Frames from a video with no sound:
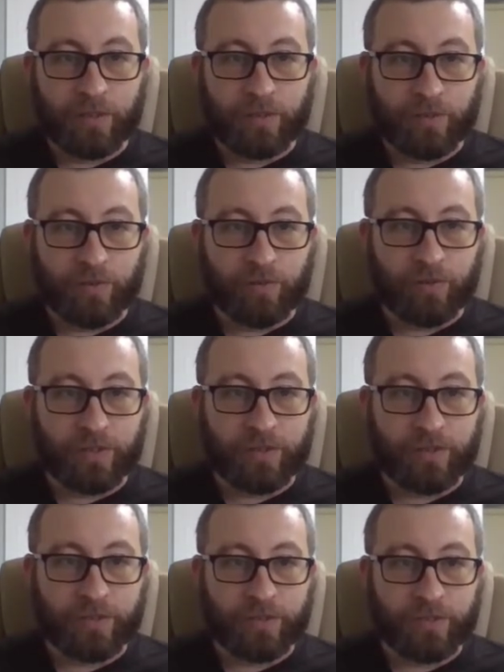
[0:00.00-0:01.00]
So
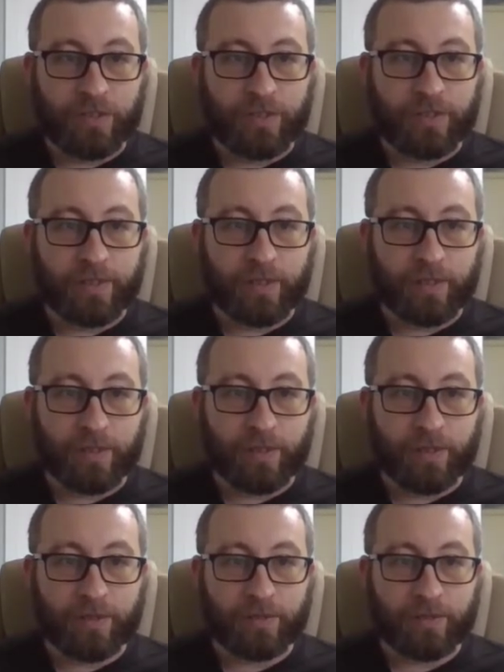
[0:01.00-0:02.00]
this is
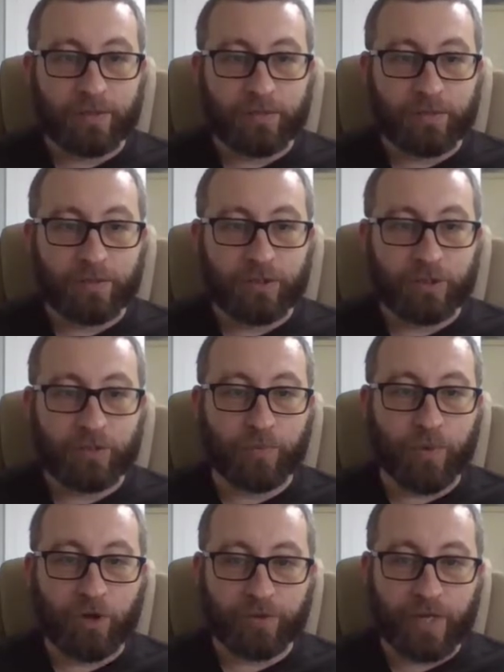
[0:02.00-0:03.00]
the
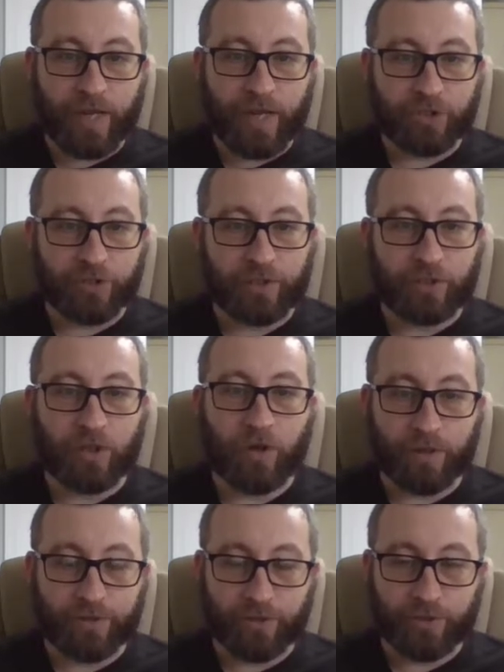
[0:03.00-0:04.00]
part that actually
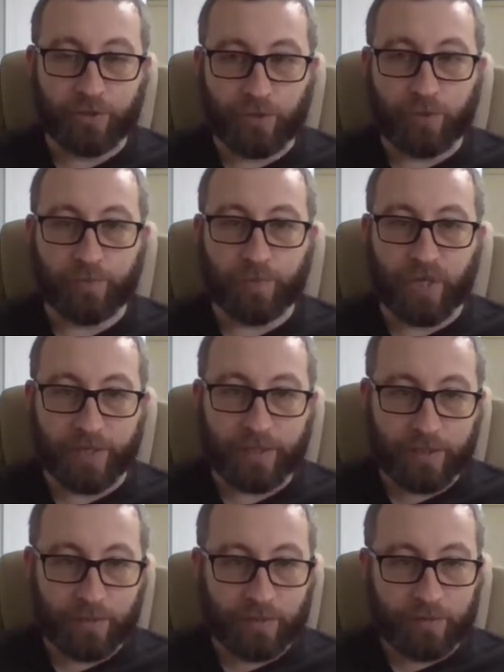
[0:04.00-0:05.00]
talks to the
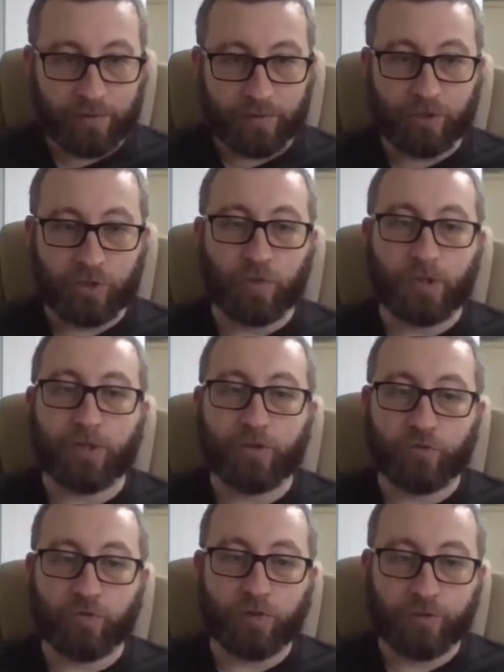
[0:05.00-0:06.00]
bike. This is what
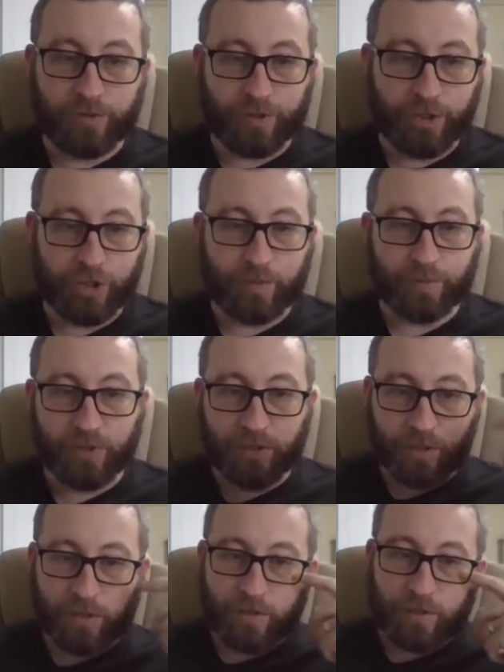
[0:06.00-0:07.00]
controls the chip
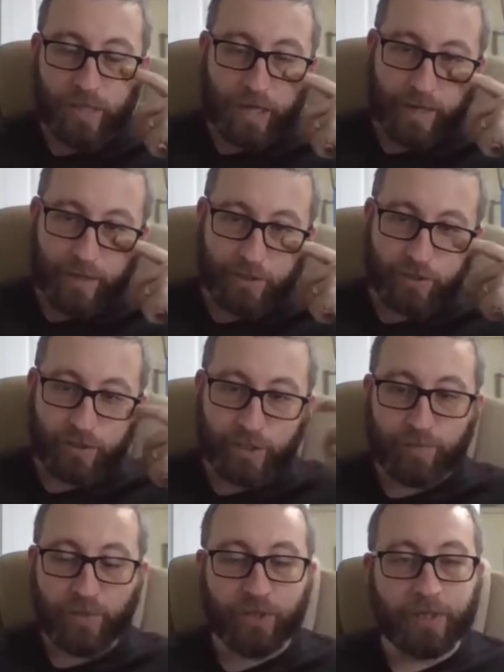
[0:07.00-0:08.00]
that actually
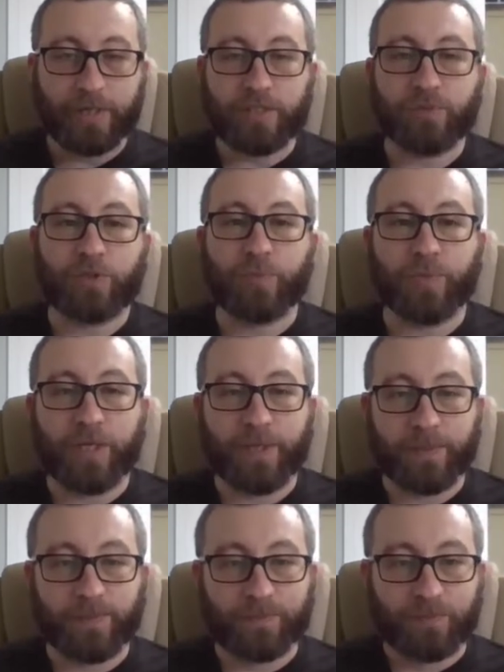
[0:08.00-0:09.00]
communicates with the bike.